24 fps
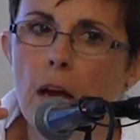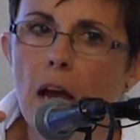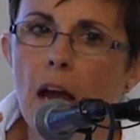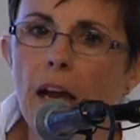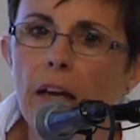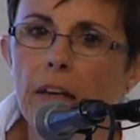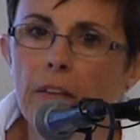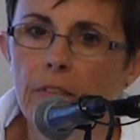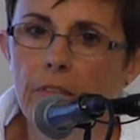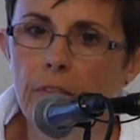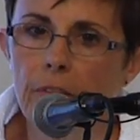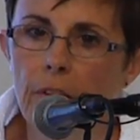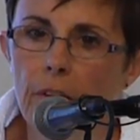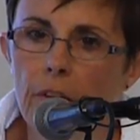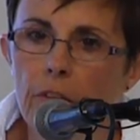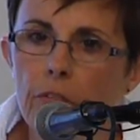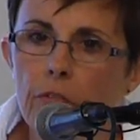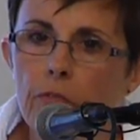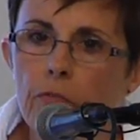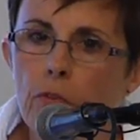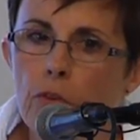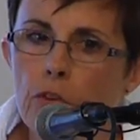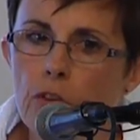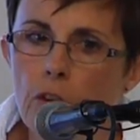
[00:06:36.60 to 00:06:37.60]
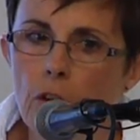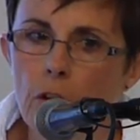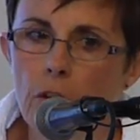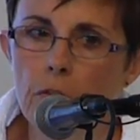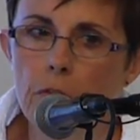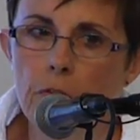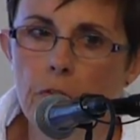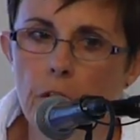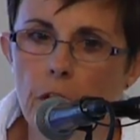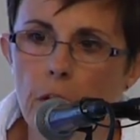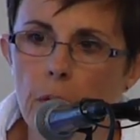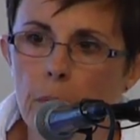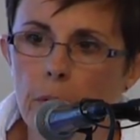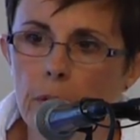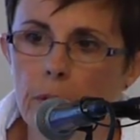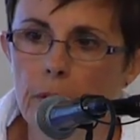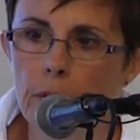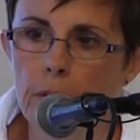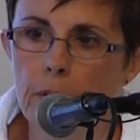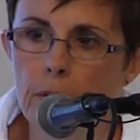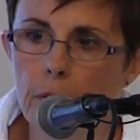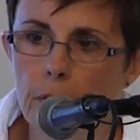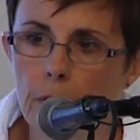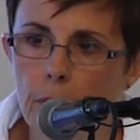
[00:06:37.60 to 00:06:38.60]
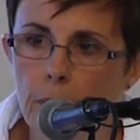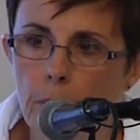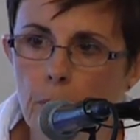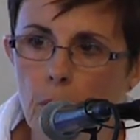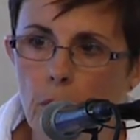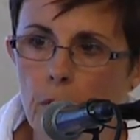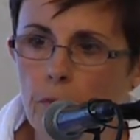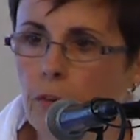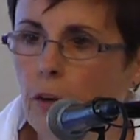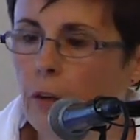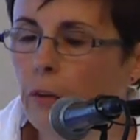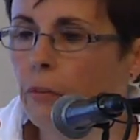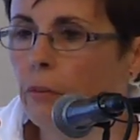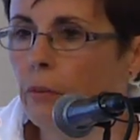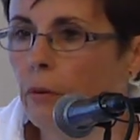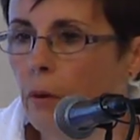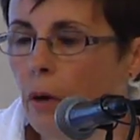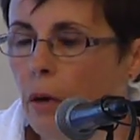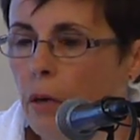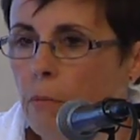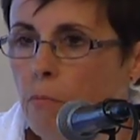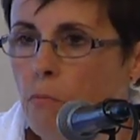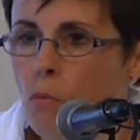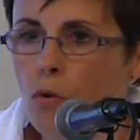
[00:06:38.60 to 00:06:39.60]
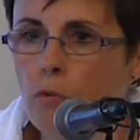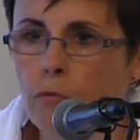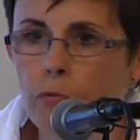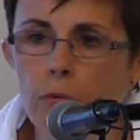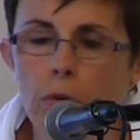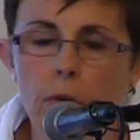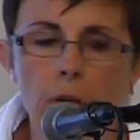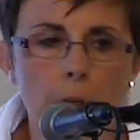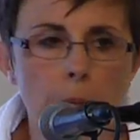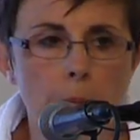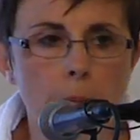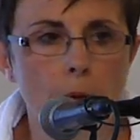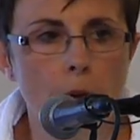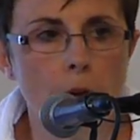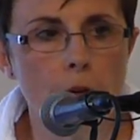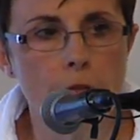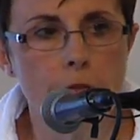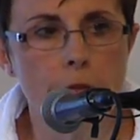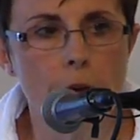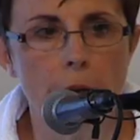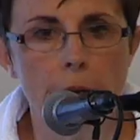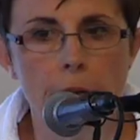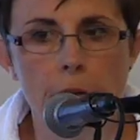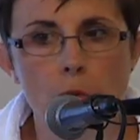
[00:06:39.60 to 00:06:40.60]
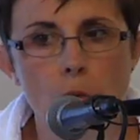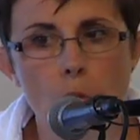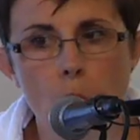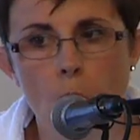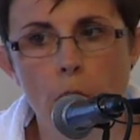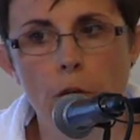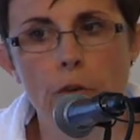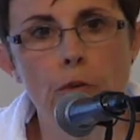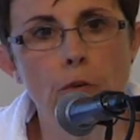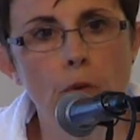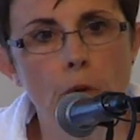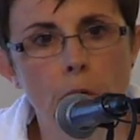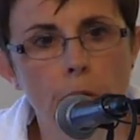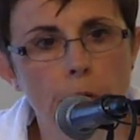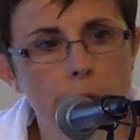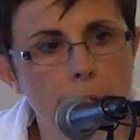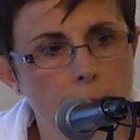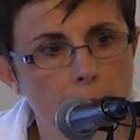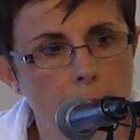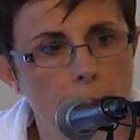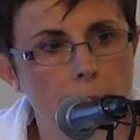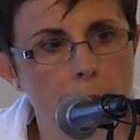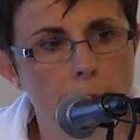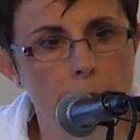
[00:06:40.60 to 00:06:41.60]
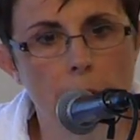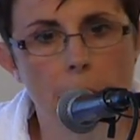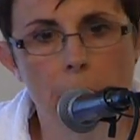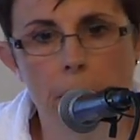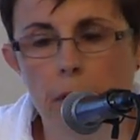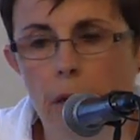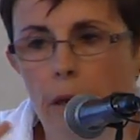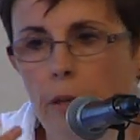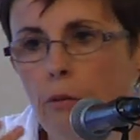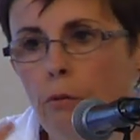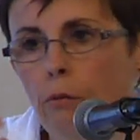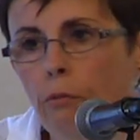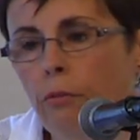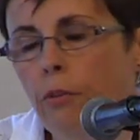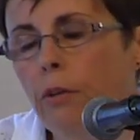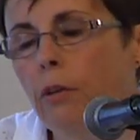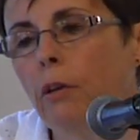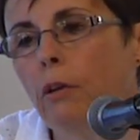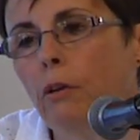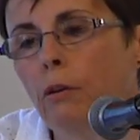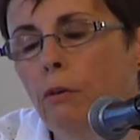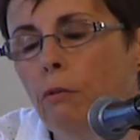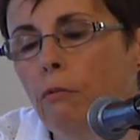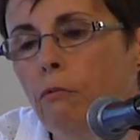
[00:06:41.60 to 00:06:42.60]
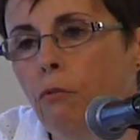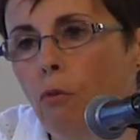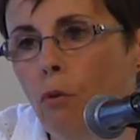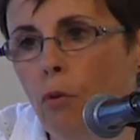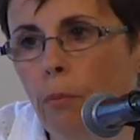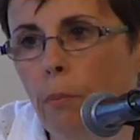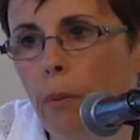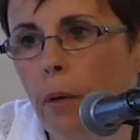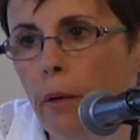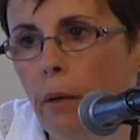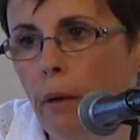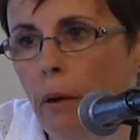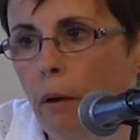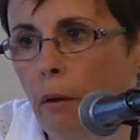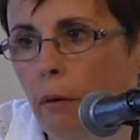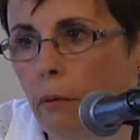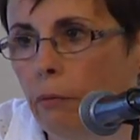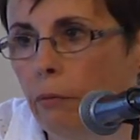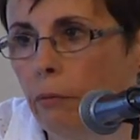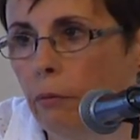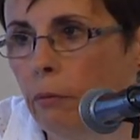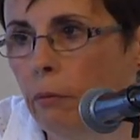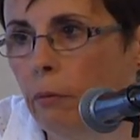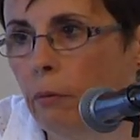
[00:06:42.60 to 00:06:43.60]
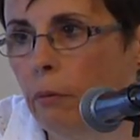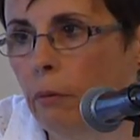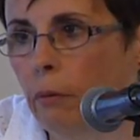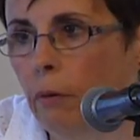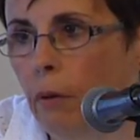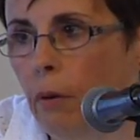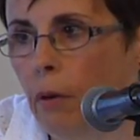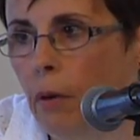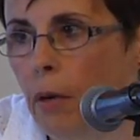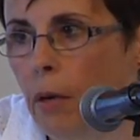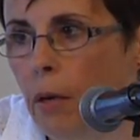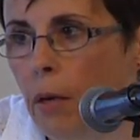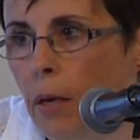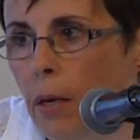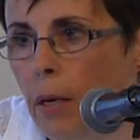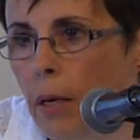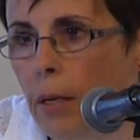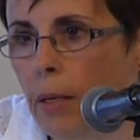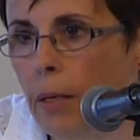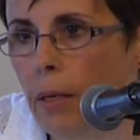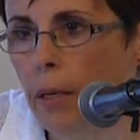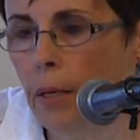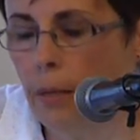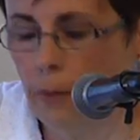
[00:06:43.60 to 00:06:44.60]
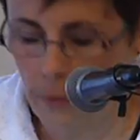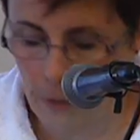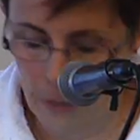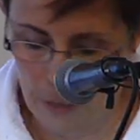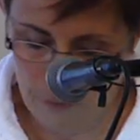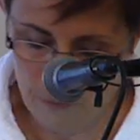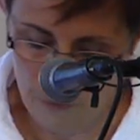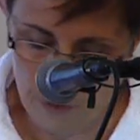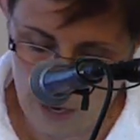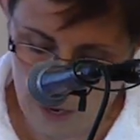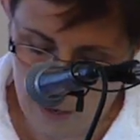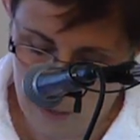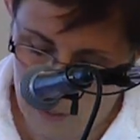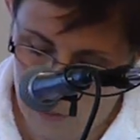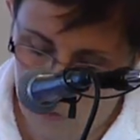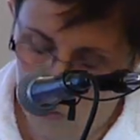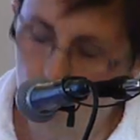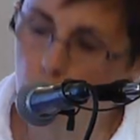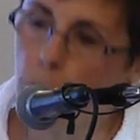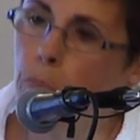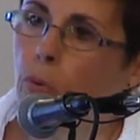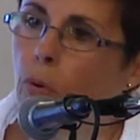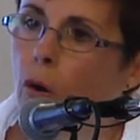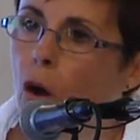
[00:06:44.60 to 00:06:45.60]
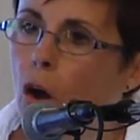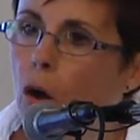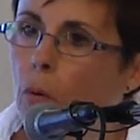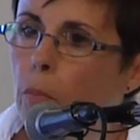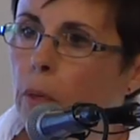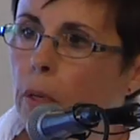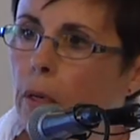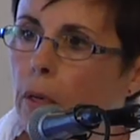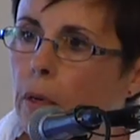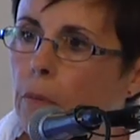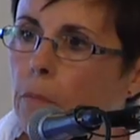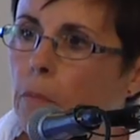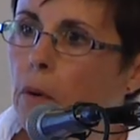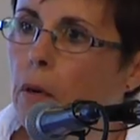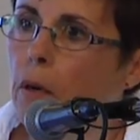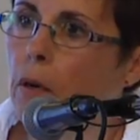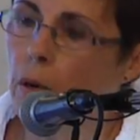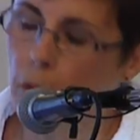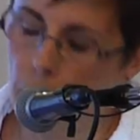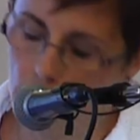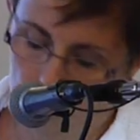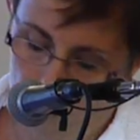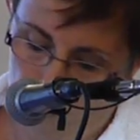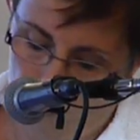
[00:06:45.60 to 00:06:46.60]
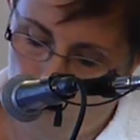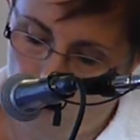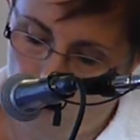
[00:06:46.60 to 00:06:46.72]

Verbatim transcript: access for young family to Lake Bluff. I, I moved to Lake Bluff. I had a one-year-old kid. I, I don't think I could afford my house. And, and, and that is a problem as